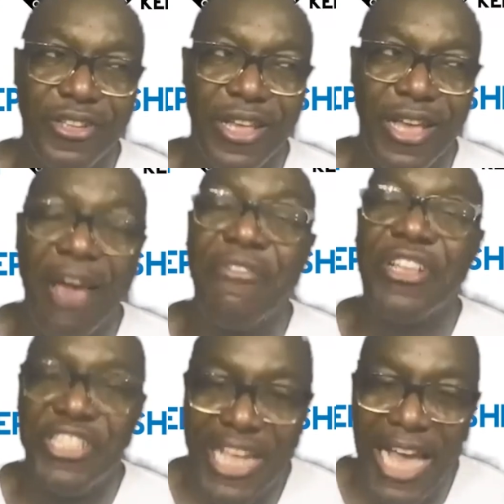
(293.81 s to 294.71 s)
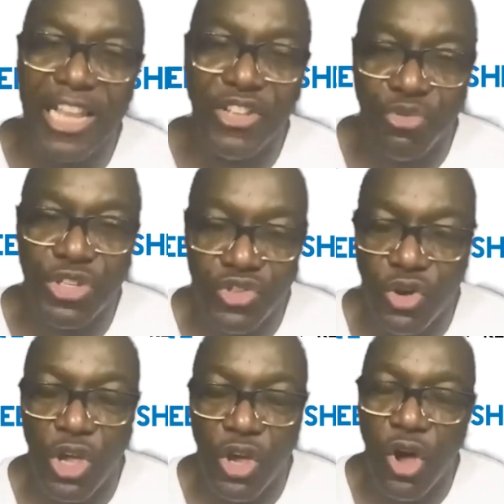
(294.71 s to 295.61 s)
having challenge with
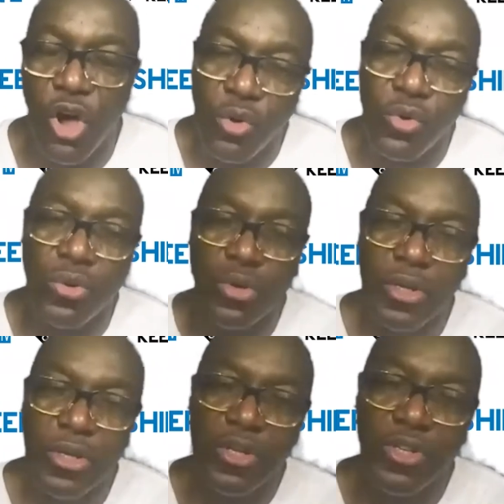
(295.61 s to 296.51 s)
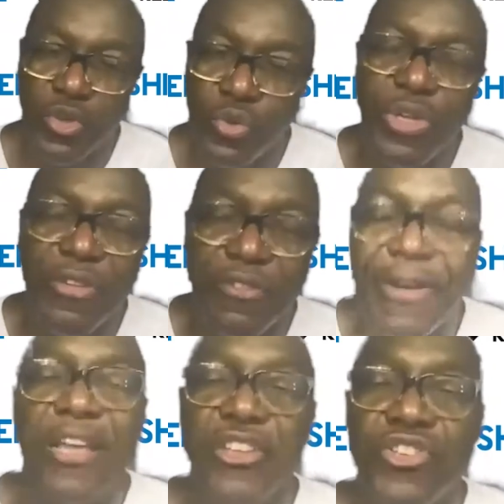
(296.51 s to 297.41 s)
joy, how do we
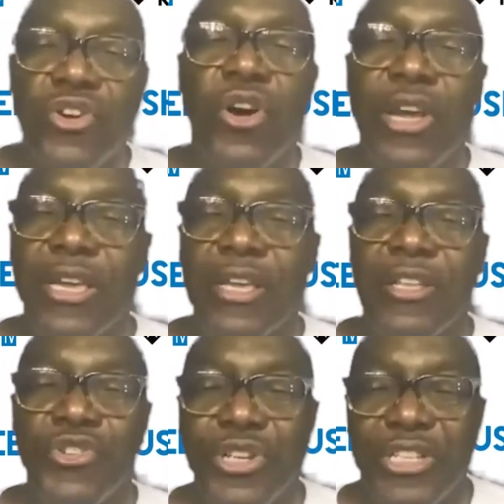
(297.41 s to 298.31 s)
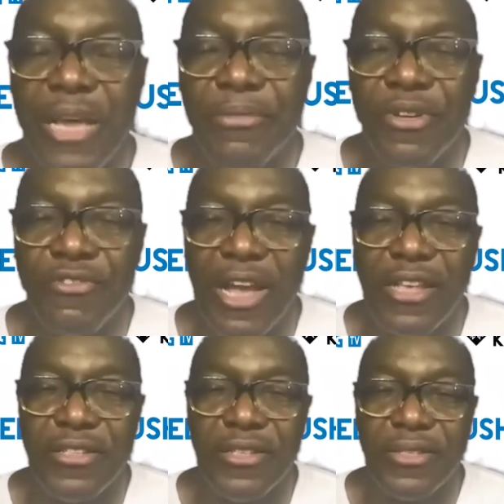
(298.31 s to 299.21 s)
find joy during times of
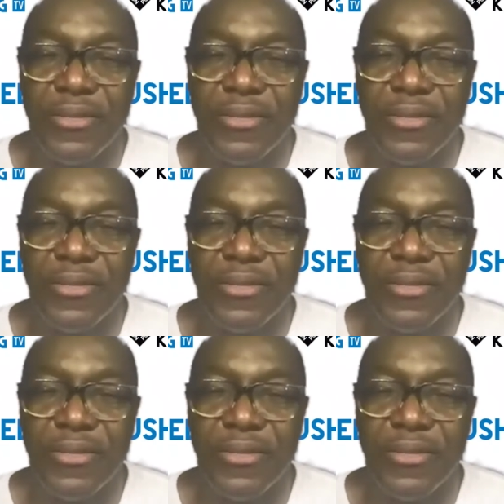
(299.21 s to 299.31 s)
crisis?